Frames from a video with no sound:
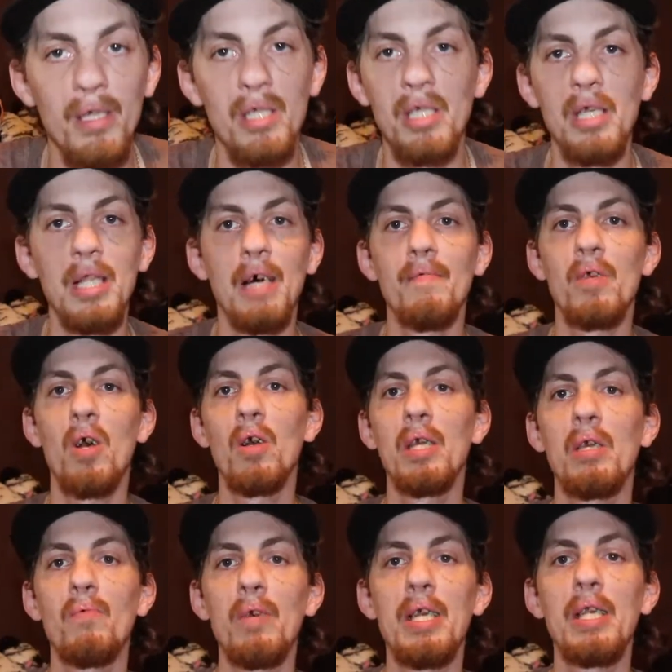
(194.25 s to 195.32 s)
She loves
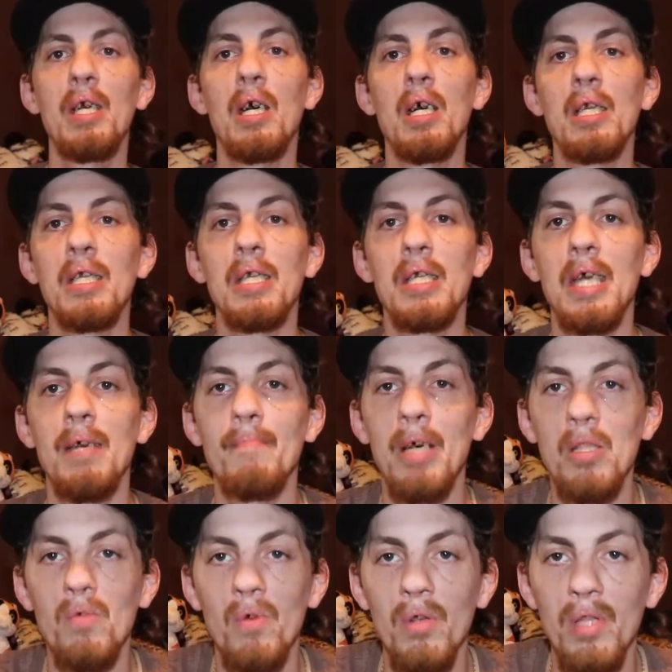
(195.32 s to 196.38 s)
Harley Quinn just like
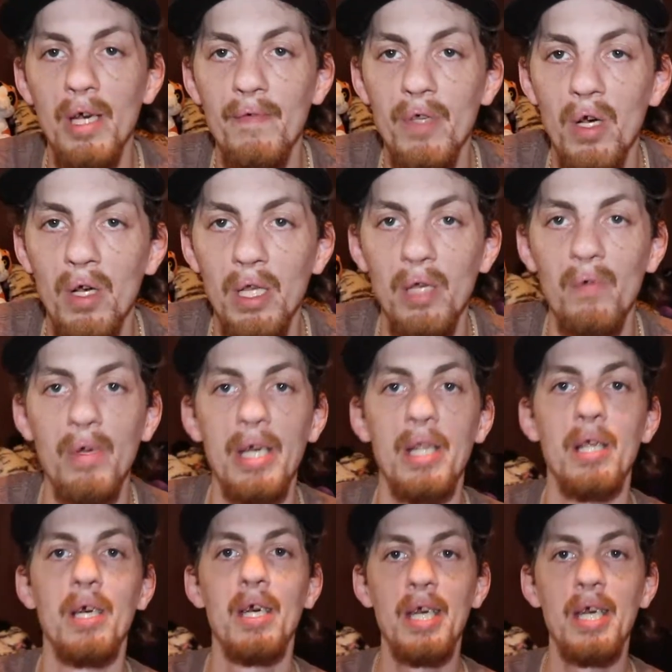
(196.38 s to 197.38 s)
my daughter loves Harley Quinn.